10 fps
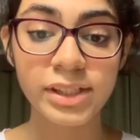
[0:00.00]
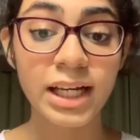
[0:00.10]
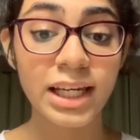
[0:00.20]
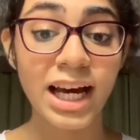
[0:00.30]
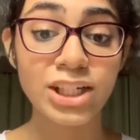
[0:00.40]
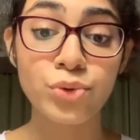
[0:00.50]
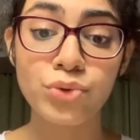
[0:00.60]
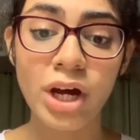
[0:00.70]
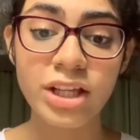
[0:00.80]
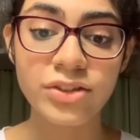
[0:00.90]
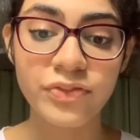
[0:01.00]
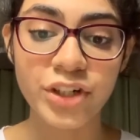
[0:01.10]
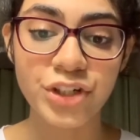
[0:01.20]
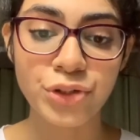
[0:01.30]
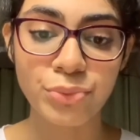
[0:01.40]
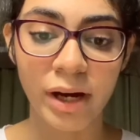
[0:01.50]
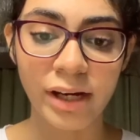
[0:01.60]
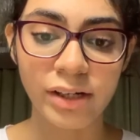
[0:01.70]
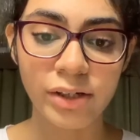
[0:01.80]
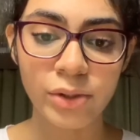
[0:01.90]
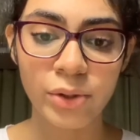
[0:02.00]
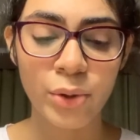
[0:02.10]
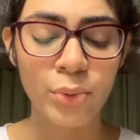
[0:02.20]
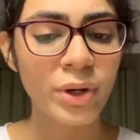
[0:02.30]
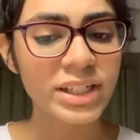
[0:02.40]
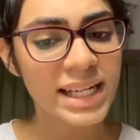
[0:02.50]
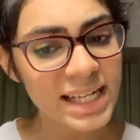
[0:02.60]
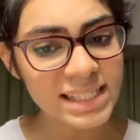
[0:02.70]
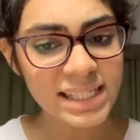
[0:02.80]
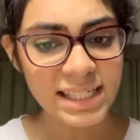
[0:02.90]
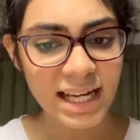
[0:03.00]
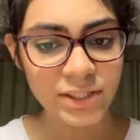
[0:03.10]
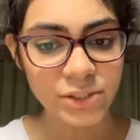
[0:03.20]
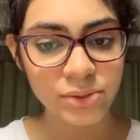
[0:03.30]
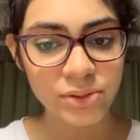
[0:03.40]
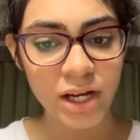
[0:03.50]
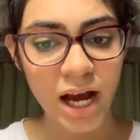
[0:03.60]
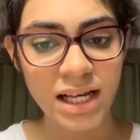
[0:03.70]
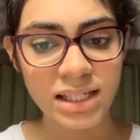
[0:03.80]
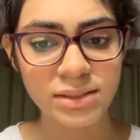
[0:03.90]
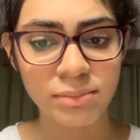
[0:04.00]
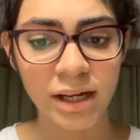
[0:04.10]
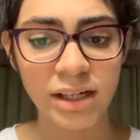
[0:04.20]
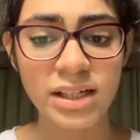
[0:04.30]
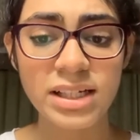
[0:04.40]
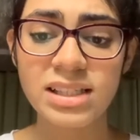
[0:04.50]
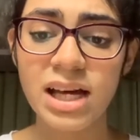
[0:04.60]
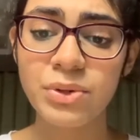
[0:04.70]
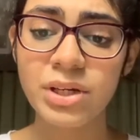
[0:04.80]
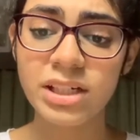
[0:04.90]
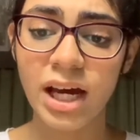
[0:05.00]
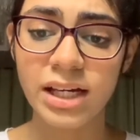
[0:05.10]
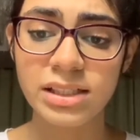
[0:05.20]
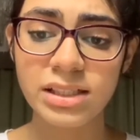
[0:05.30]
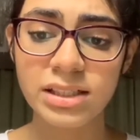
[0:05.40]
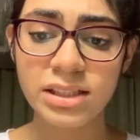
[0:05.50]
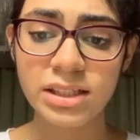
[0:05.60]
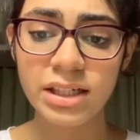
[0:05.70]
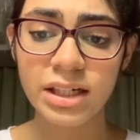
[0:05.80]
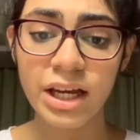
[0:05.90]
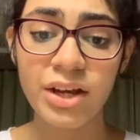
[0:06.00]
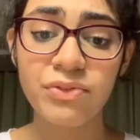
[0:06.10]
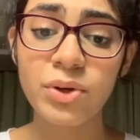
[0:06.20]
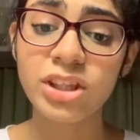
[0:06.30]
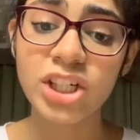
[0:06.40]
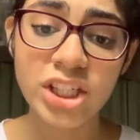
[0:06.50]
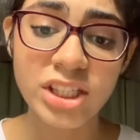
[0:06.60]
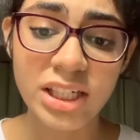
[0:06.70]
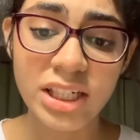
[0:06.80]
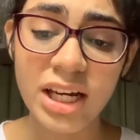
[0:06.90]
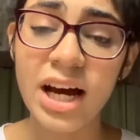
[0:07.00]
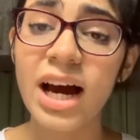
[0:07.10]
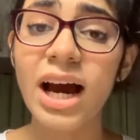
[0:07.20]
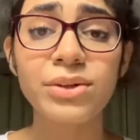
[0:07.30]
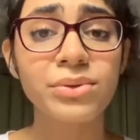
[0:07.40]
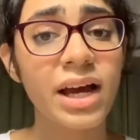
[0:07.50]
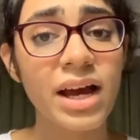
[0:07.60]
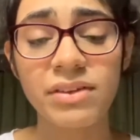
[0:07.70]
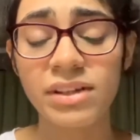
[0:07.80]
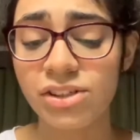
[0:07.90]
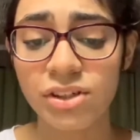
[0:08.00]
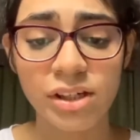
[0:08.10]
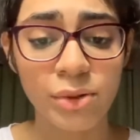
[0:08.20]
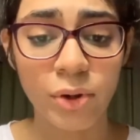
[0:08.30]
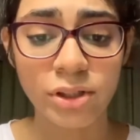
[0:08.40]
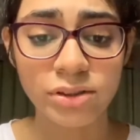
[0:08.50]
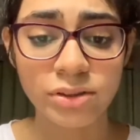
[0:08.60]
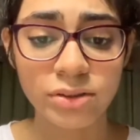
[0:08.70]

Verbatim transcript: Laju runs first to Mai. What is it, Laju? asks Mai, sounding tired. If you're thirsty, I don't have any drinking water.